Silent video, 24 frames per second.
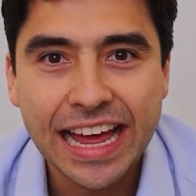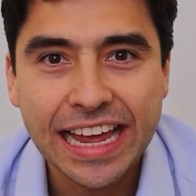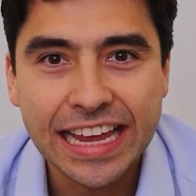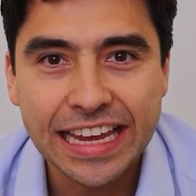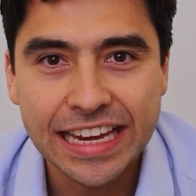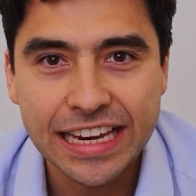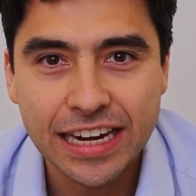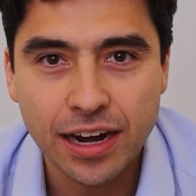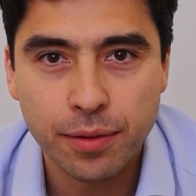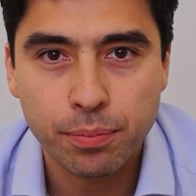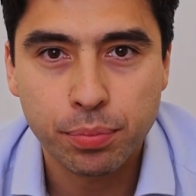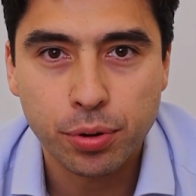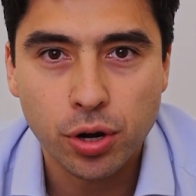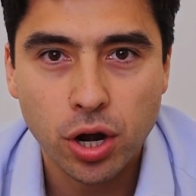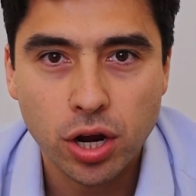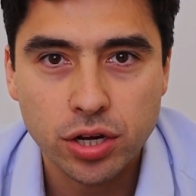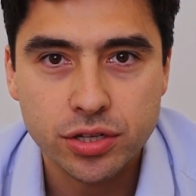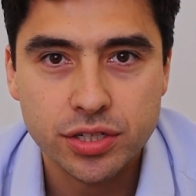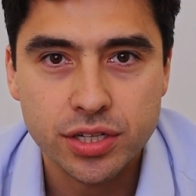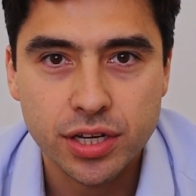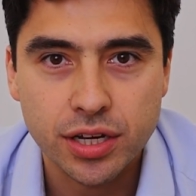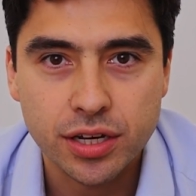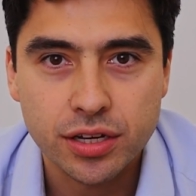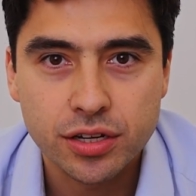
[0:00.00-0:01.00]
in a
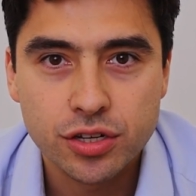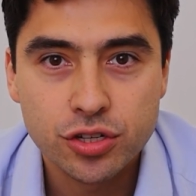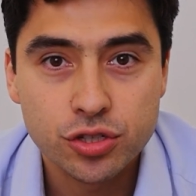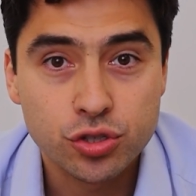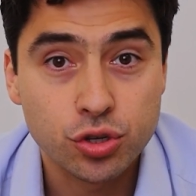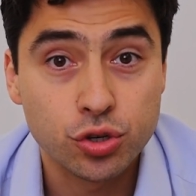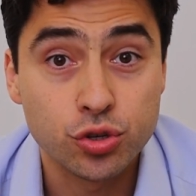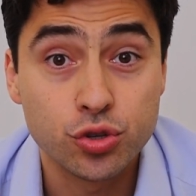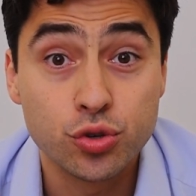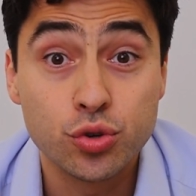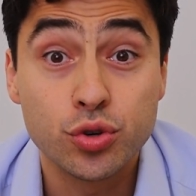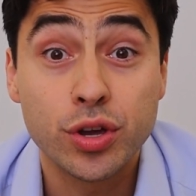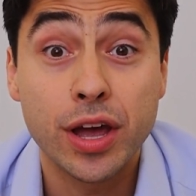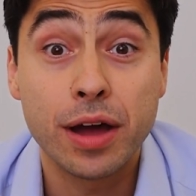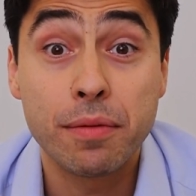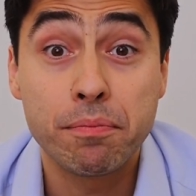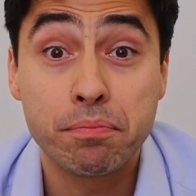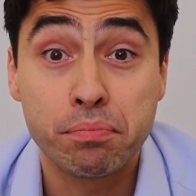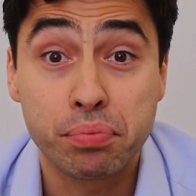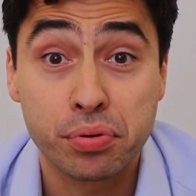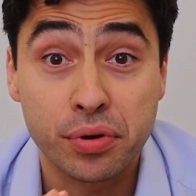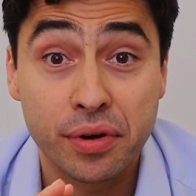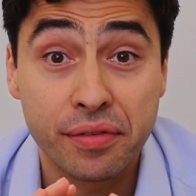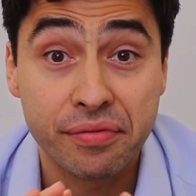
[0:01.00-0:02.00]
project so you can
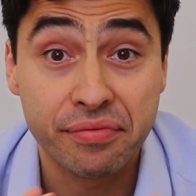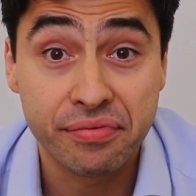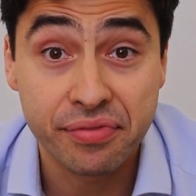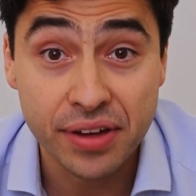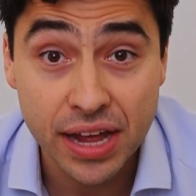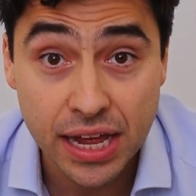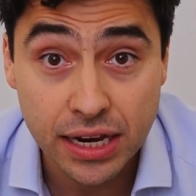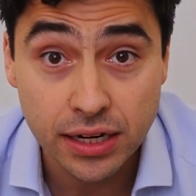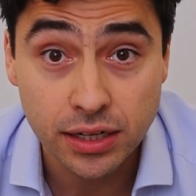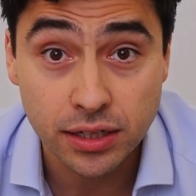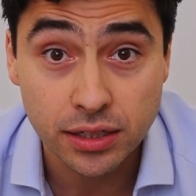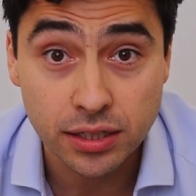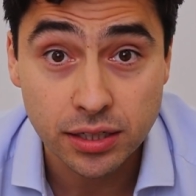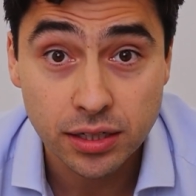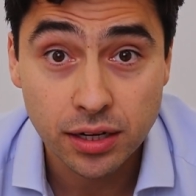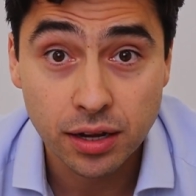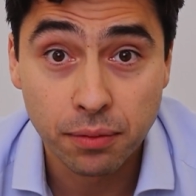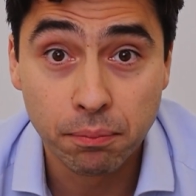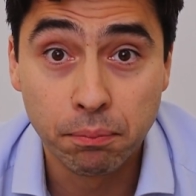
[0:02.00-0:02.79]
prevent